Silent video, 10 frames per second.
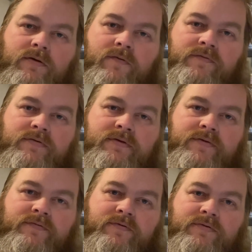obviously
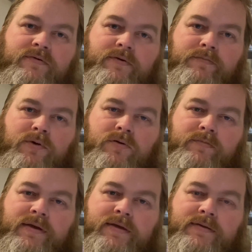if you're into model
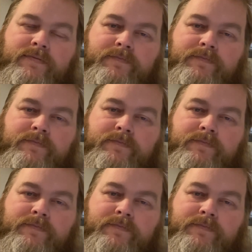making.